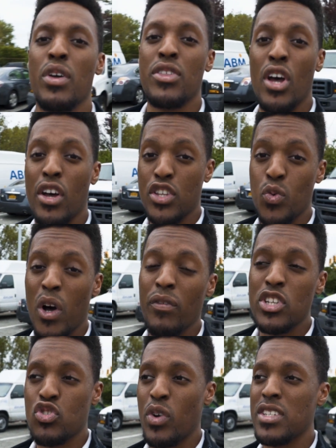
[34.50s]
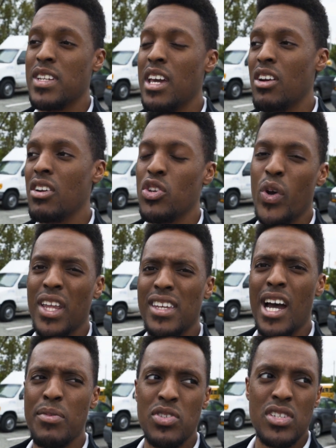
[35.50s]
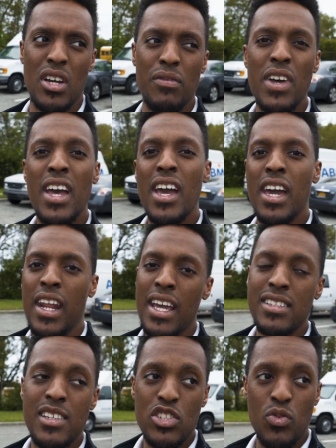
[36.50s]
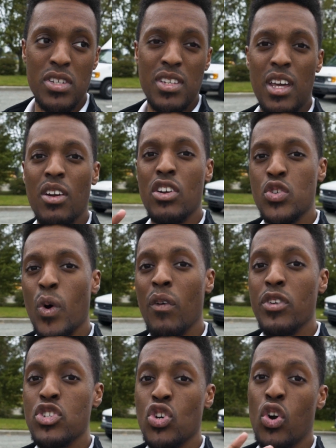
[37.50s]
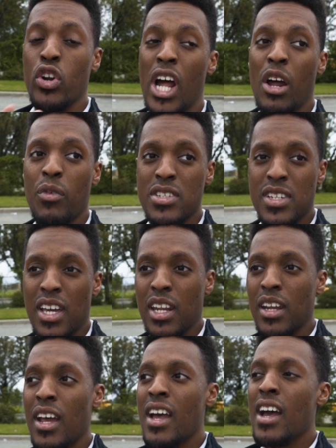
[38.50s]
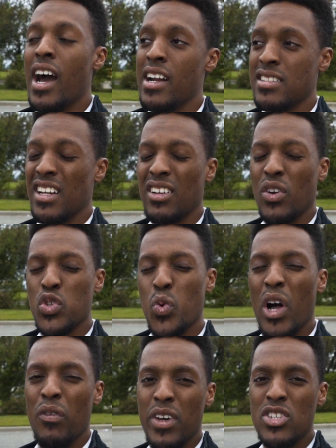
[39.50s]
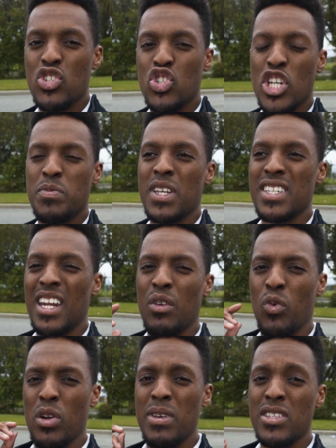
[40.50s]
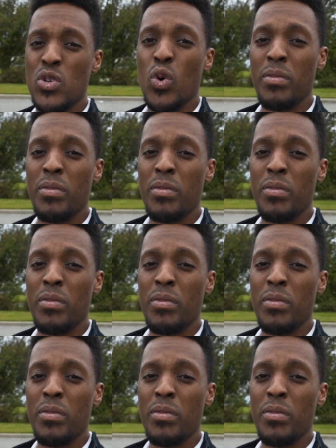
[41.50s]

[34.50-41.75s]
with a 12-inch resonator. You had the options of an 18-inch resonator, a 12-inch, or non-resonated. I decided to go 12-inch just because I didn't want to be too